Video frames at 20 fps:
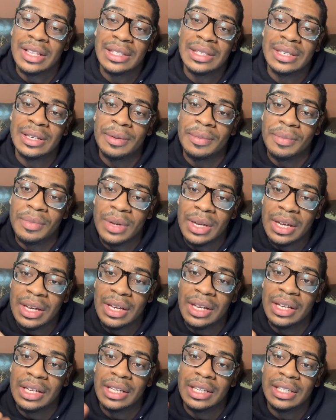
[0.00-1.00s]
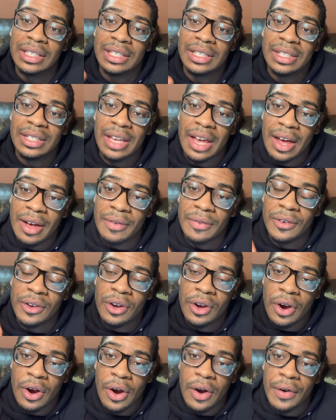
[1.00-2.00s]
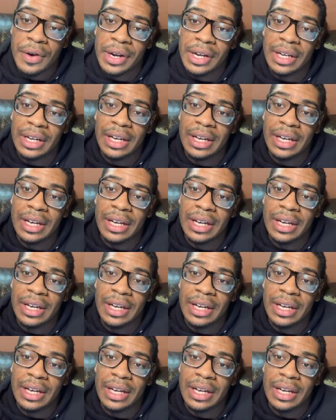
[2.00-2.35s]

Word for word: To me, Steph Curry